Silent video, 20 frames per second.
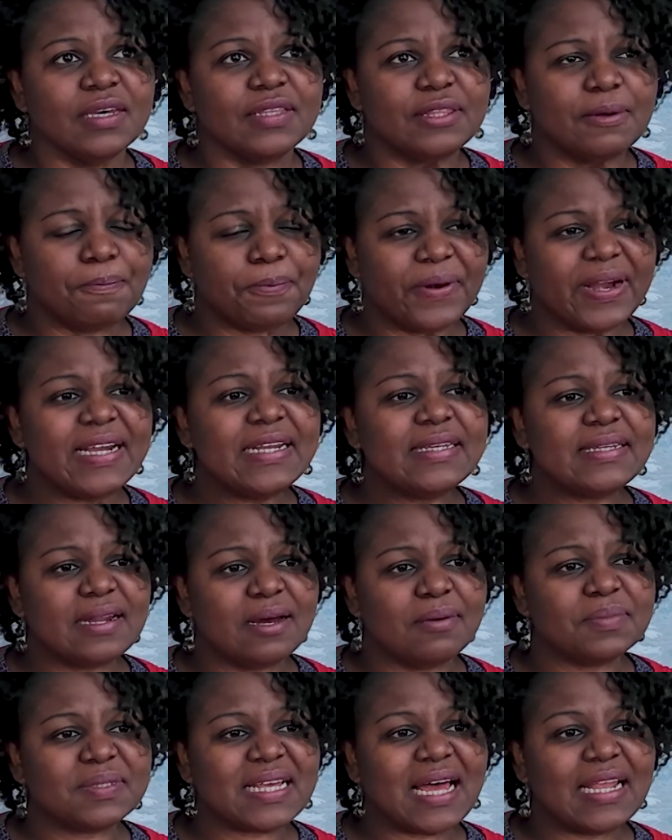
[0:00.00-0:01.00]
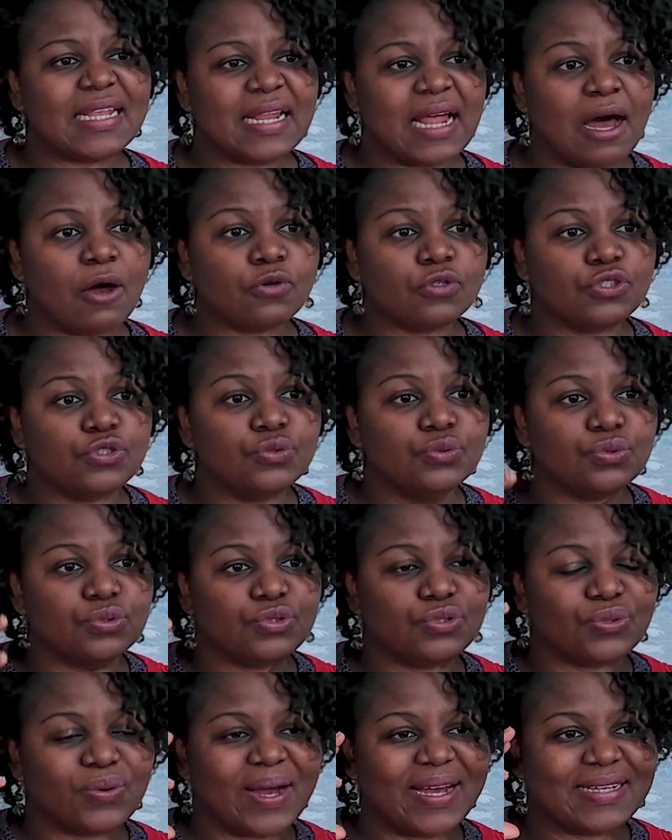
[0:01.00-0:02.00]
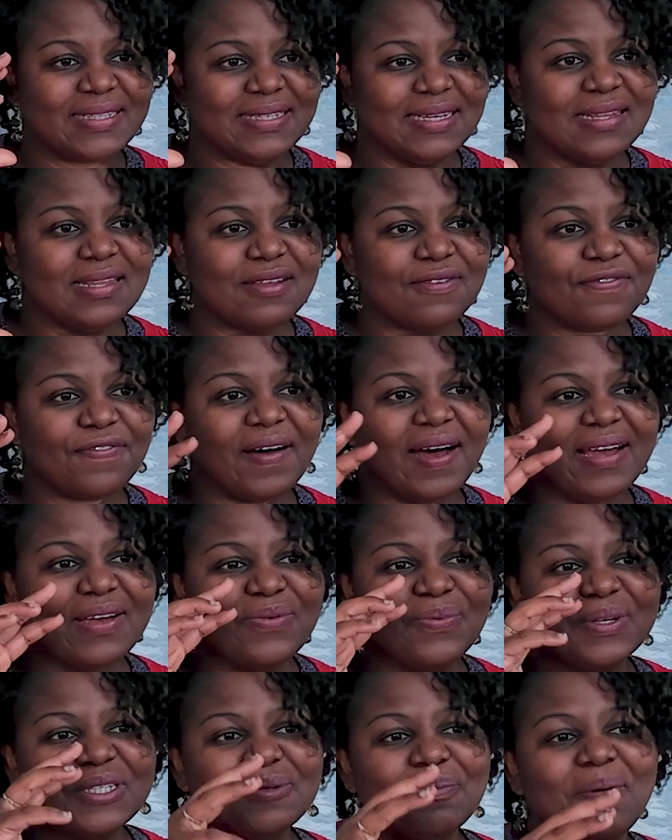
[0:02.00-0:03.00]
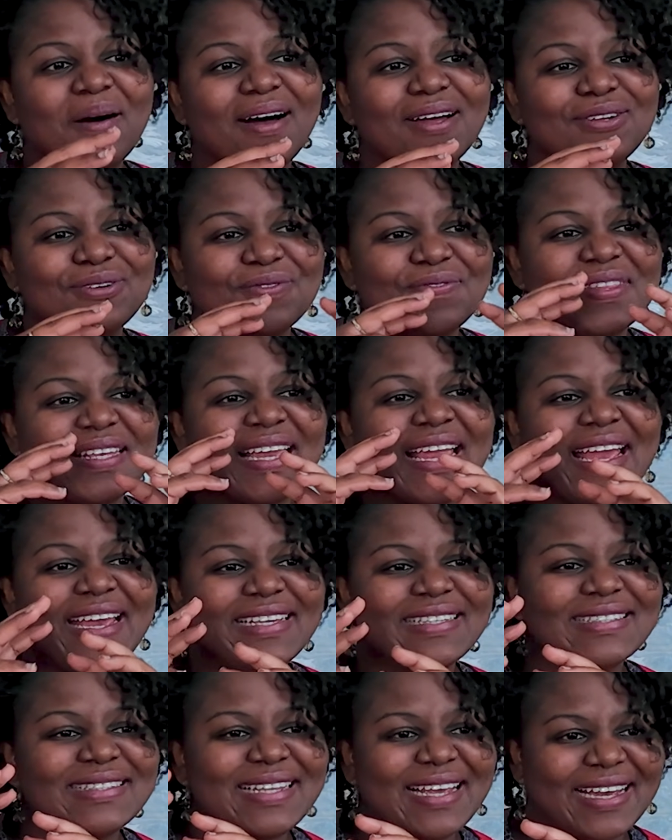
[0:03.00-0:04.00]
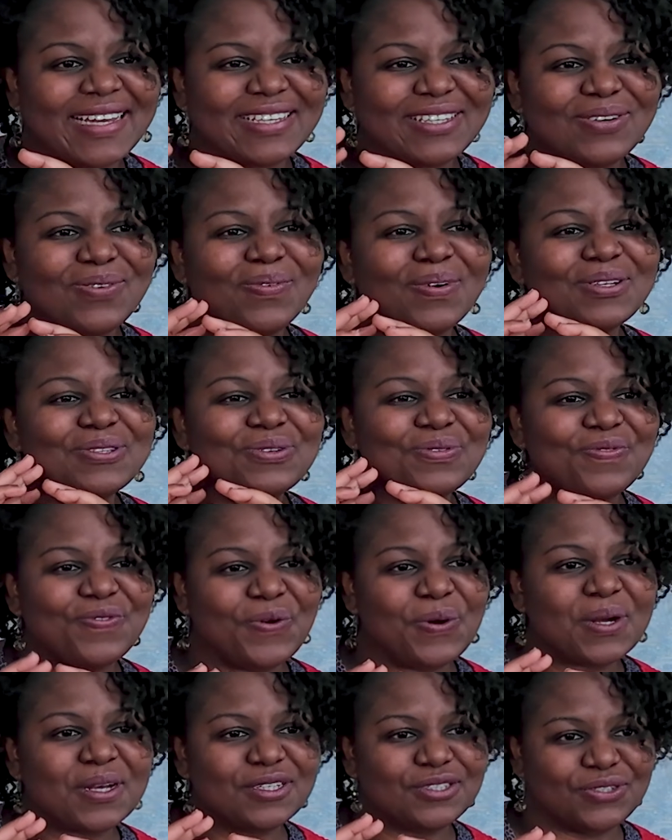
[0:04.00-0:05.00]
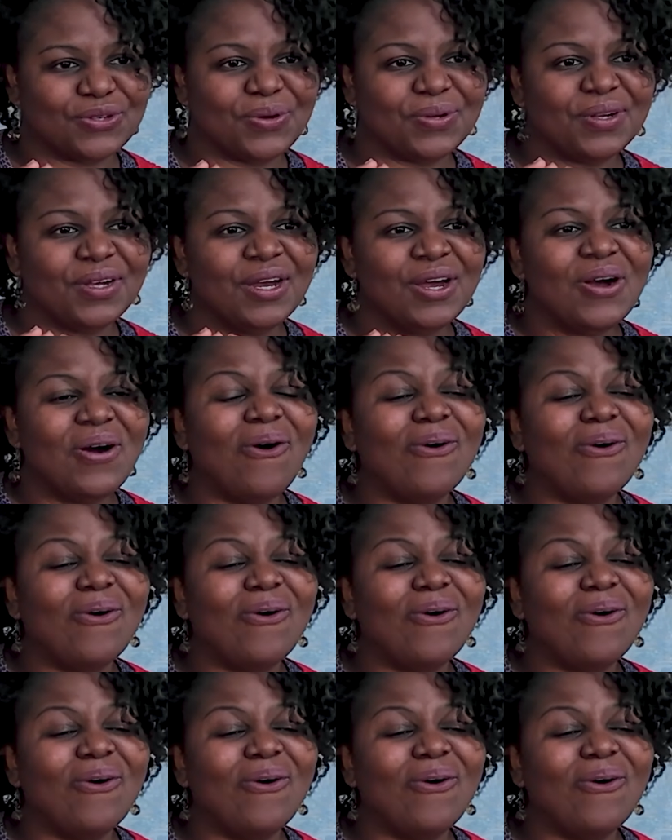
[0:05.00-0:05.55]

the brain dumps allow you to identify which part of the haystack you want to focus on